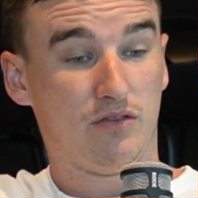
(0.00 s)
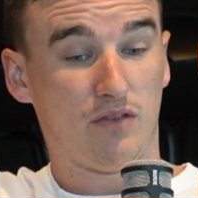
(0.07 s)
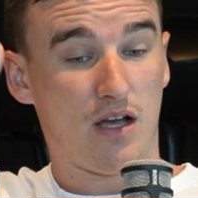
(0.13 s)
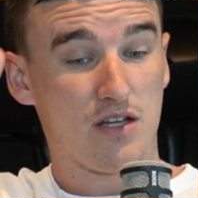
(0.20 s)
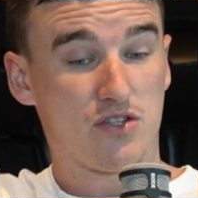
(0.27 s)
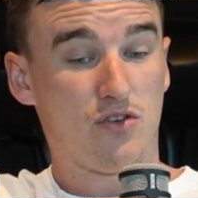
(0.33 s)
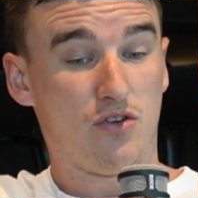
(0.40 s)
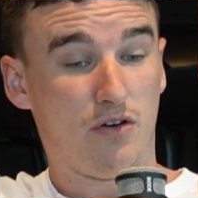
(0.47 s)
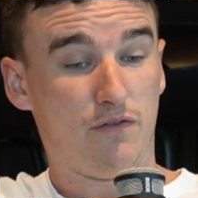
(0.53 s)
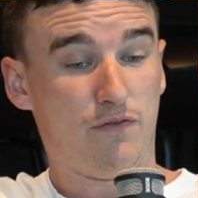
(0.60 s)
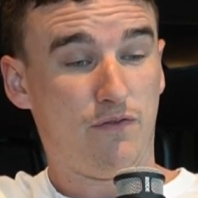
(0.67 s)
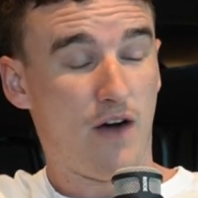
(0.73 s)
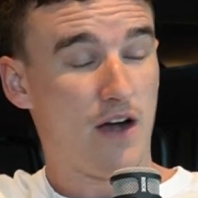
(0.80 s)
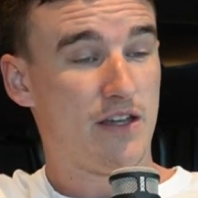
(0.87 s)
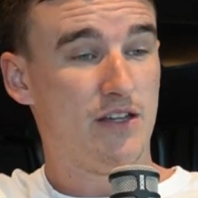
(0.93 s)
does not
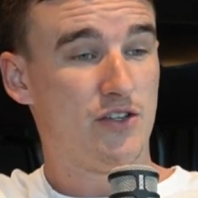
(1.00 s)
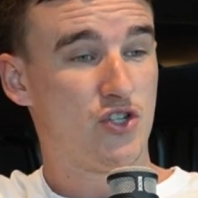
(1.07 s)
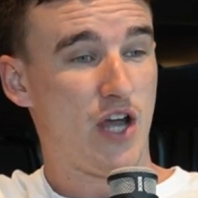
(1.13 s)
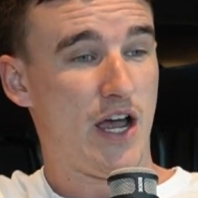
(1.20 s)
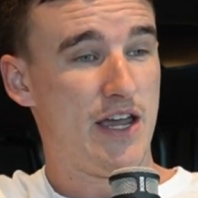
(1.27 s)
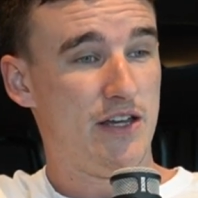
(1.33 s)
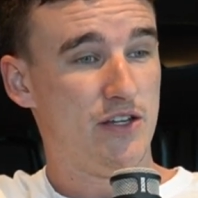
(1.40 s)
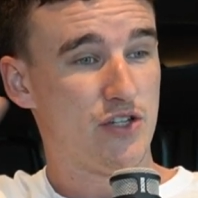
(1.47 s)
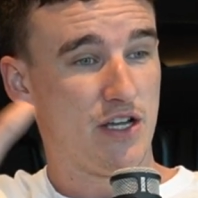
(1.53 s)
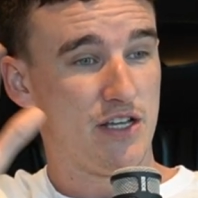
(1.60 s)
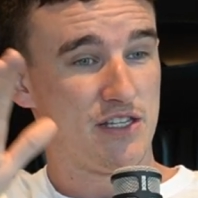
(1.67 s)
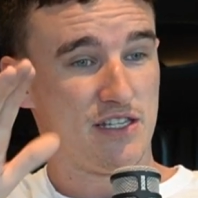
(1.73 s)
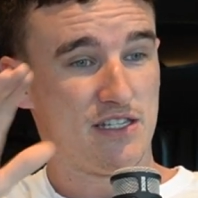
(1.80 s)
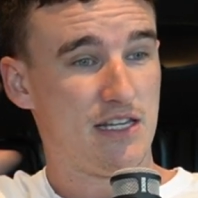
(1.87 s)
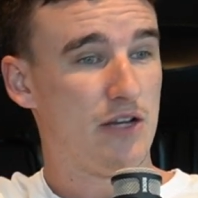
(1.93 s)
fucking change a
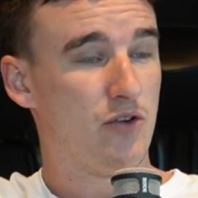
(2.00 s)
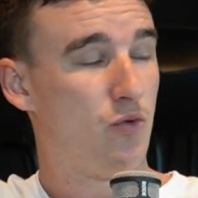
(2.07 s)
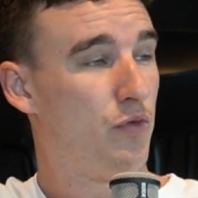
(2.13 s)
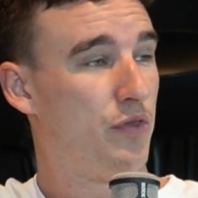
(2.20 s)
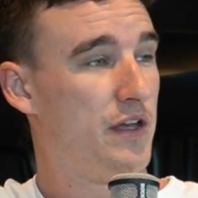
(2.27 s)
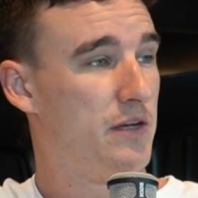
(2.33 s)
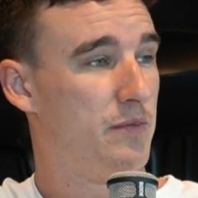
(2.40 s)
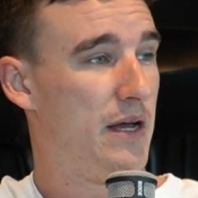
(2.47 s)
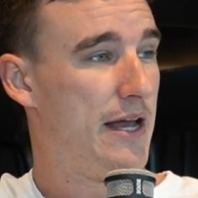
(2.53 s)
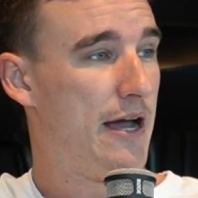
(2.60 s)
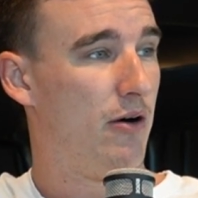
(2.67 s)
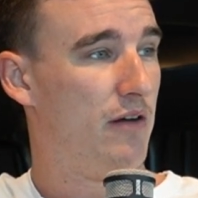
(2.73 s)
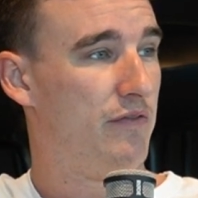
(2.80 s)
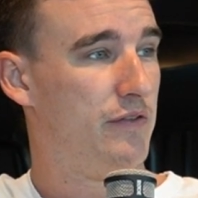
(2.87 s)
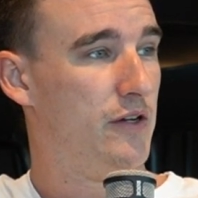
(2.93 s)
single thing about
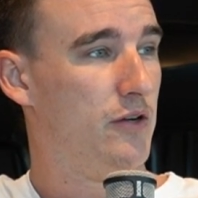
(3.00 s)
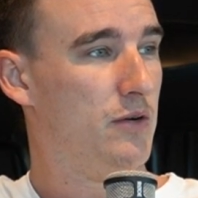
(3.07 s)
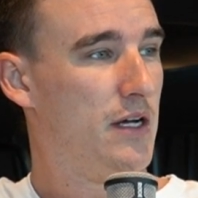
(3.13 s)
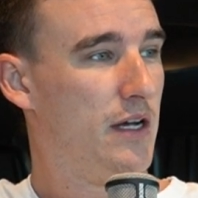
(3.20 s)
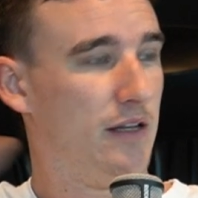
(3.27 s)
how I feel.